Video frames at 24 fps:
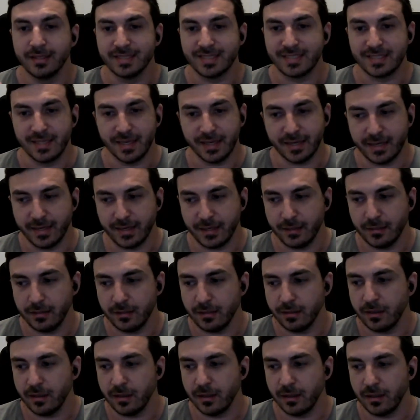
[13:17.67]
Second,
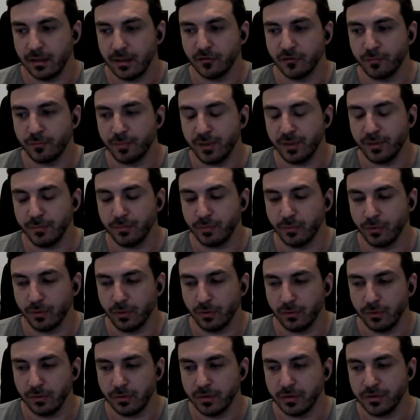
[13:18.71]
a lot of
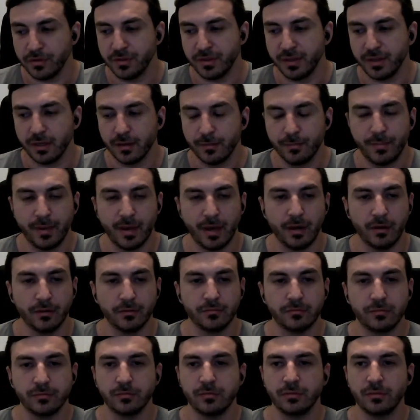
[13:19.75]
people think
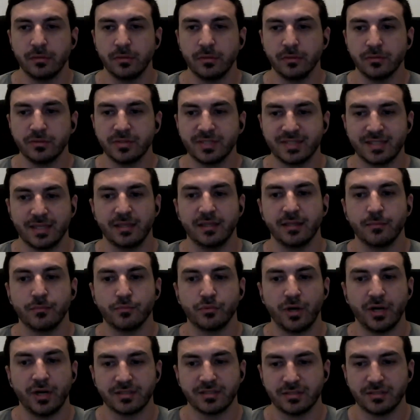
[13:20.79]
about selling
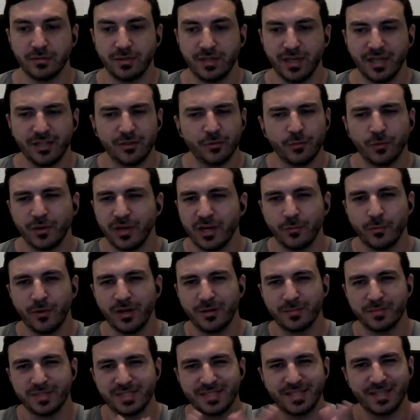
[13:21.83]
products together. And what
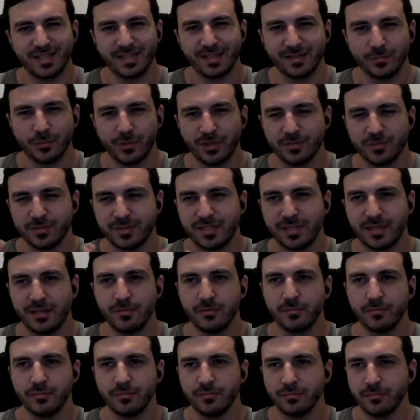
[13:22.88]
I'm saying, what I'm
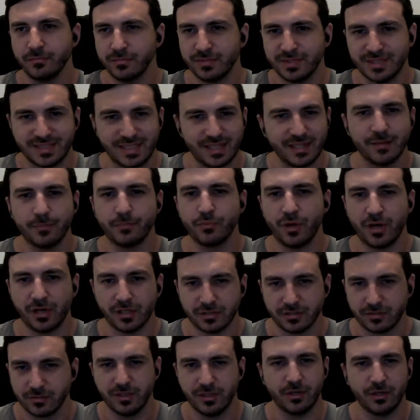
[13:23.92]
saying selling
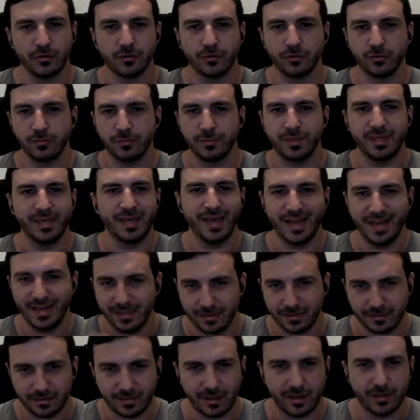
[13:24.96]
products together could be
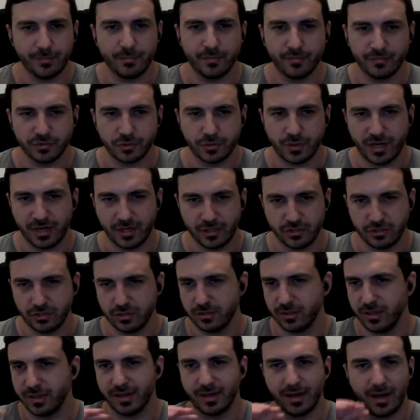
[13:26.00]
any type of strategy,
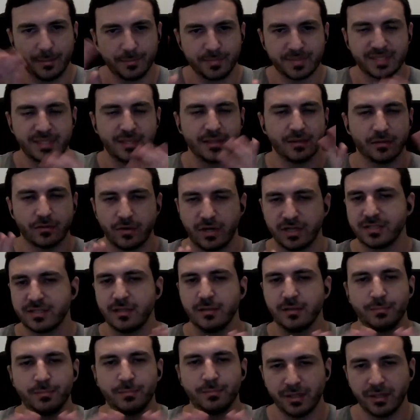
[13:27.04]
like upsell, cross
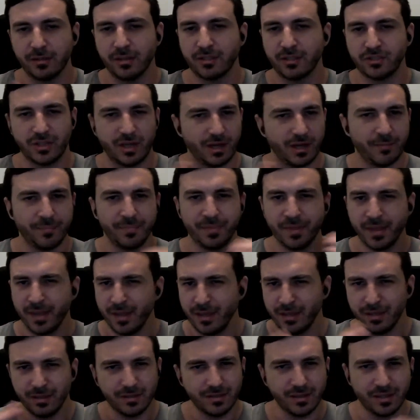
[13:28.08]
sell, bundle, like,
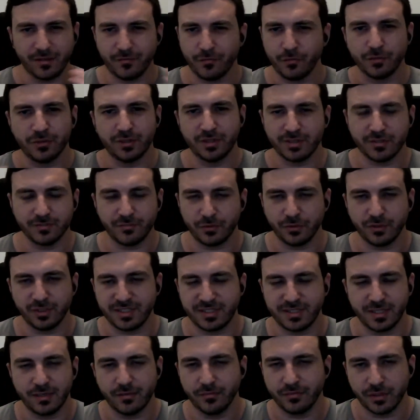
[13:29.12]
like for the for the
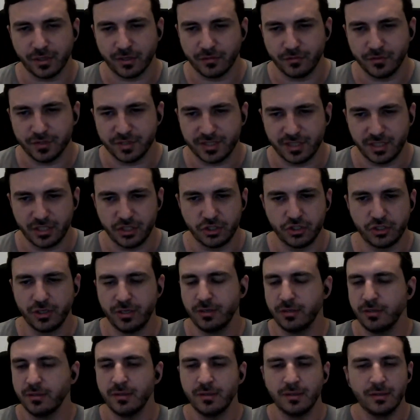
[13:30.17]
sake of the
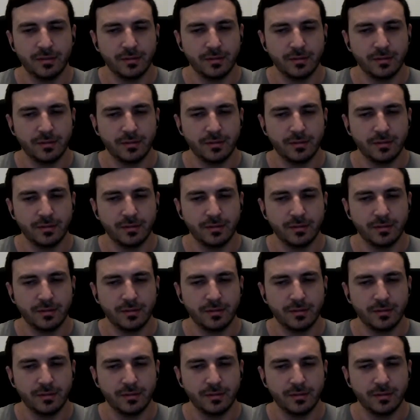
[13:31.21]
conversation,